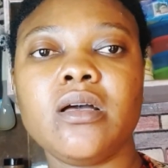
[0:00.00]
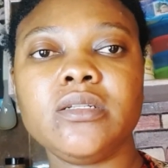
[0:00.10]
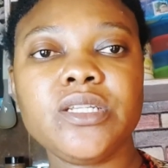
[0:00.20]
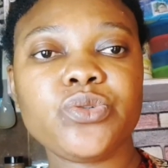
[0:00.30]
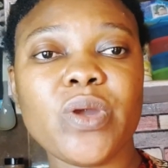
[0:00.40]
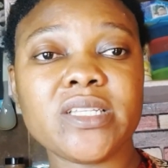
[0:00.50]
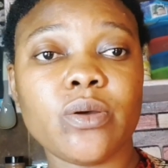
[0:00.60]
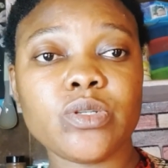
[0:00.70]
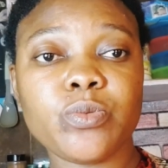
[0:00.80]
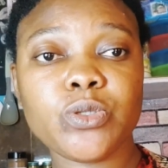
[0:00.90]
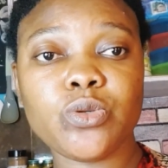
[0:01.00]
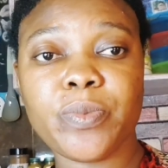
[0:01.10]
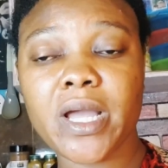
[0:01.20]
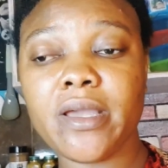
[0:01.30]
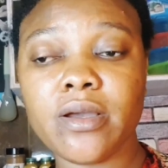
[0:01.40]
This rice, I was supposed to
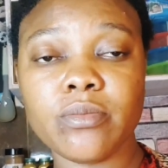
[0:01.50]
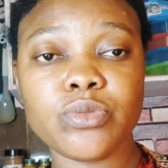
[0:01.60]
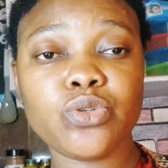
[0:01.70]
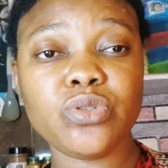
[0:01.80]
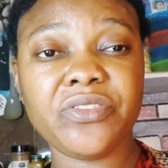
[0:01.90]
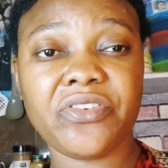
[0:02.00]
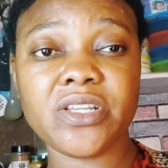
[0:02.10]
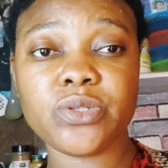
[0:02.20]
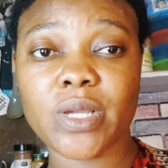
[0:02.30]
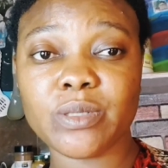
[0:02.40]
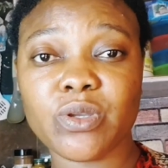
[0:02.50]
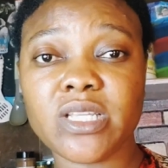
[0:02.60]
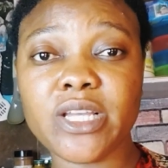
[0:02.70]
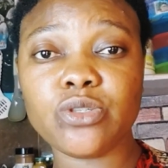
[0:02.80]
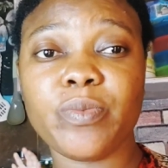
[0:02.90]
buy um, two different rice,
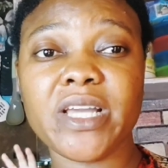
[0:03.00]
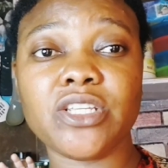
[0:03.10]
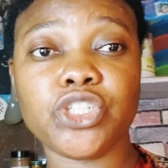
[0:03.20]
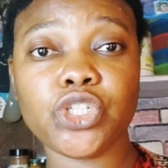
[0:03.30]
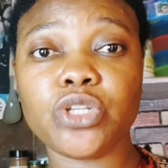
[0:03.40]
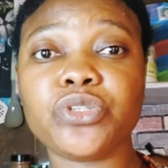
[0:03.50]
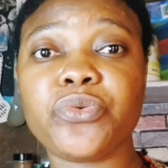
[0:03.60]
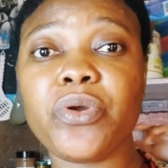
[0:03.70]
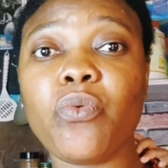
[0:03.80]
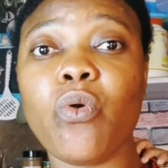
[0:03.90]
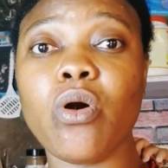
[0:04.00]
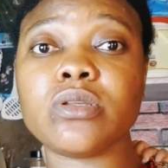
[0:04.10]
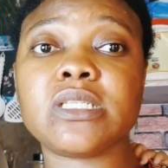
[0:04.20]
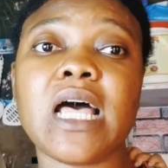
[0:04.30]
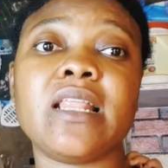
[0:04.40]
because I used to buy the short green
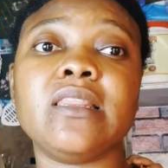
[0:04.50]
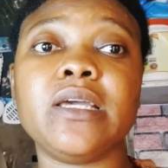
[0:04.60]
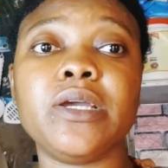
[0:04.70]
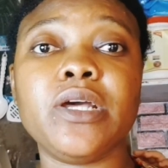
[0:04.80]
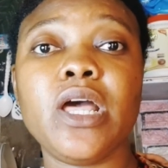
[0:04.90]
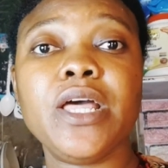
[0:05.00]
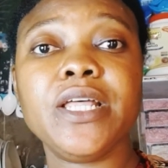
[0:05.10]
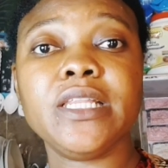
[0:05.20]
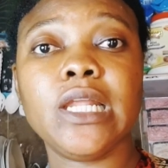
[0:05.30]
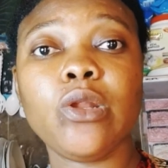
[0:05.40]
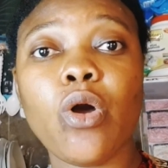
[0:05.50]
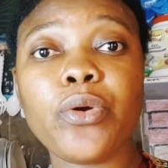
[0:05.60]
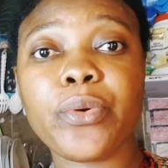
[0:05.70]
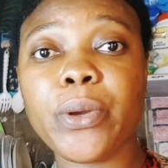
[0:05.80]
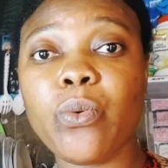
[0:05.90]
ones and the, the long
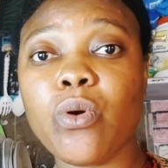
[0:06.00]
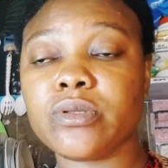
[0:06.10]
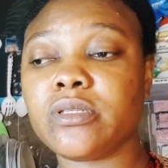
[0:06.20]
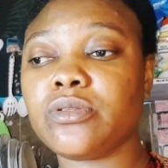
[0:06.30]
green ones.